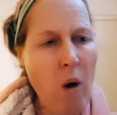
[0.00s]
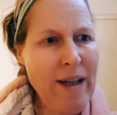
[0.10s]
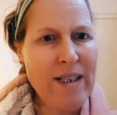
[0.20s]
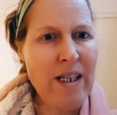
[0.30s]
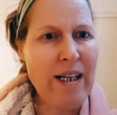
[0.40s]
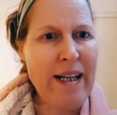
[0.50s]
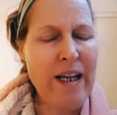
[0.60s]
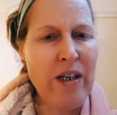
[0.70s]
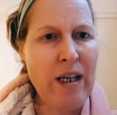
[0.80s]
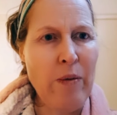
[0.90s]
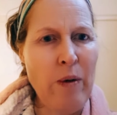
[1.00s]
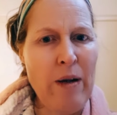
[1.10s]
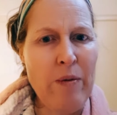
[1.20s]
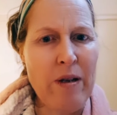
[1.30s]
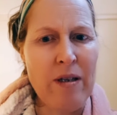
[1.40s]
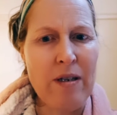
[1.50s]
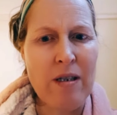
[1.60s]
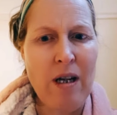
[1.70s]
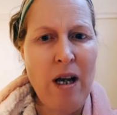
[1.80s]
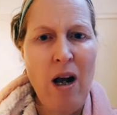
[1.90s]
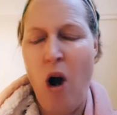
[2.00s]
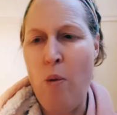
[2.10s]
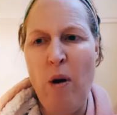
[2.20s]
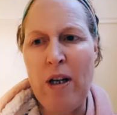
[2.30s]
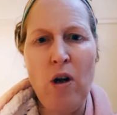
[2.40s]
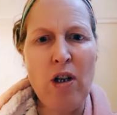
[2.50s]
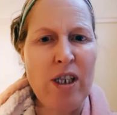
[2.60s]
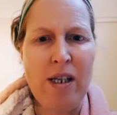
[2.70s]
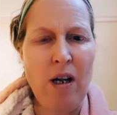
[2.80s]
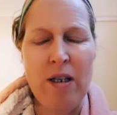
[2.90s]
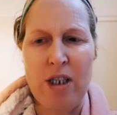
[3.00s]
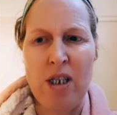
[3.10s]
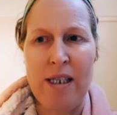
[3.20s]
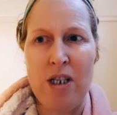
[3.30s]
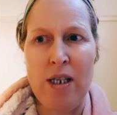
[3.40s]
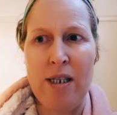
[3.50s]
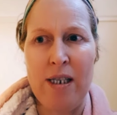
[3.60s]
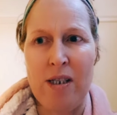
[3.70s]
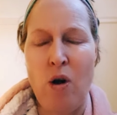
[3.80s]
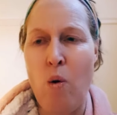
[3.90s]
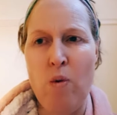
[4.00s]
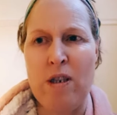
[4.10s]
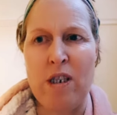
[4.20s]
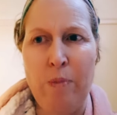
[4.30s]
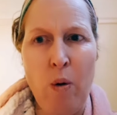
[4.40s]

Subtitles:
Why did I let her get away with it? Oh my God, she's got all the